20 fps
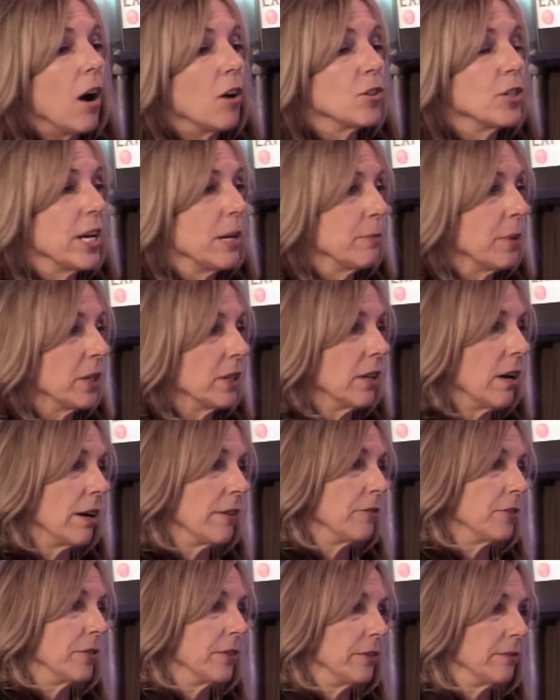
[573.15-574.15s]
I'll jump
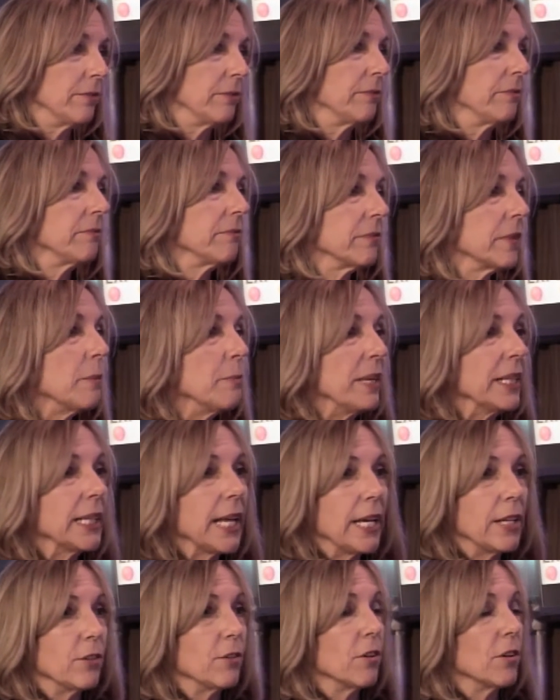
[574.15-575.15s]
online for it a
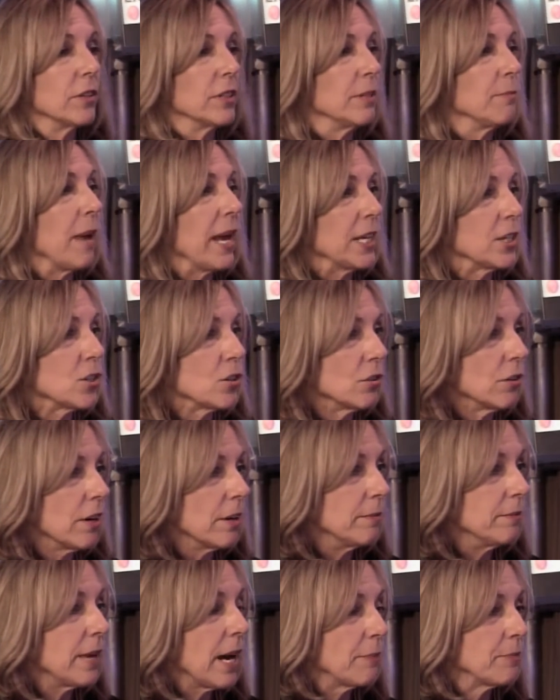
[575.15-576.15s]
bit later on and make
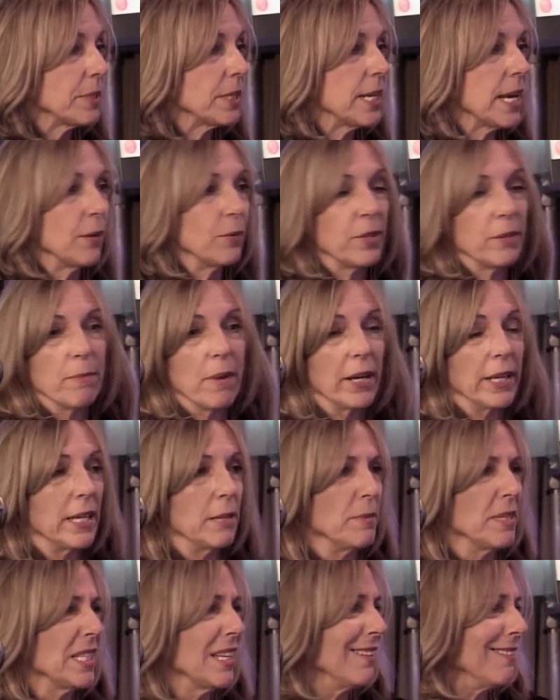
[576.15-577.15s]
sure I'm up to date with
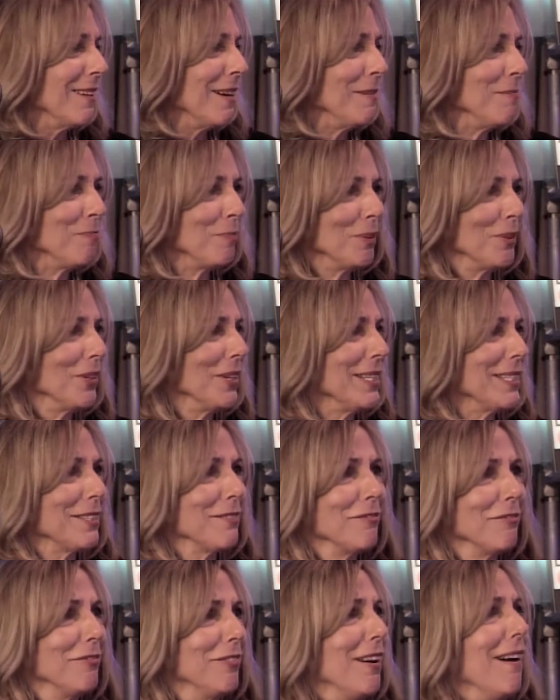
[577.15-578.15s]
my emails.
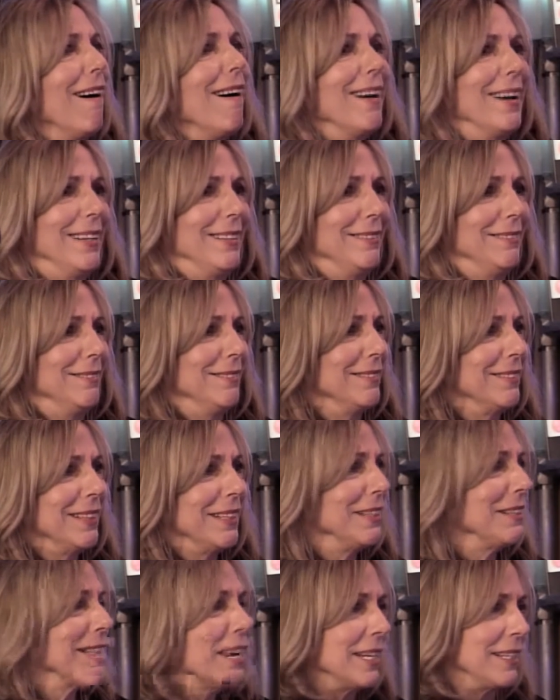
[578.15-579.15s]
Employers are fine.
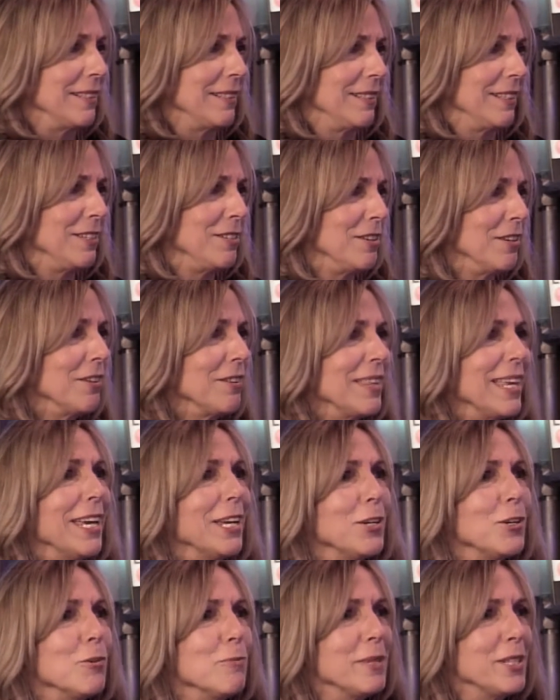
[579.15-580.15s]
Great. You know,
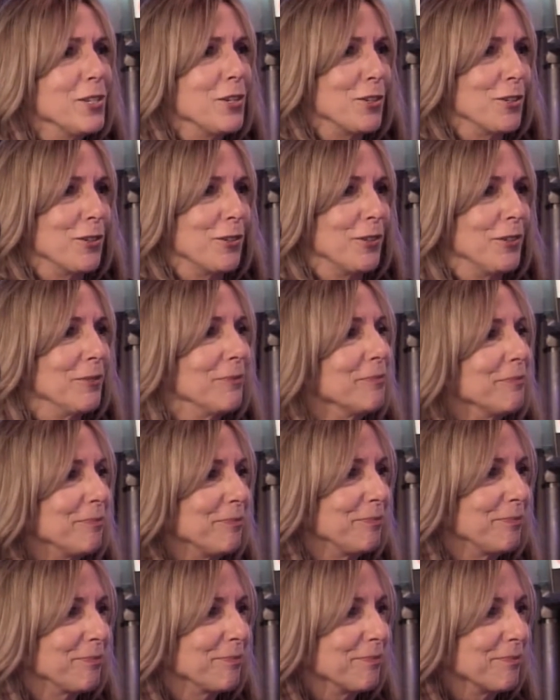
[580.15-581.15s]
they're human too.
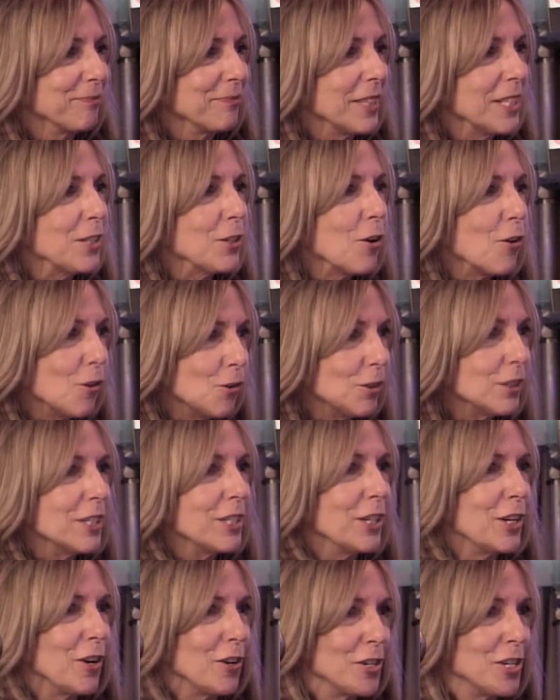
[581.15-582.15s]
It's all a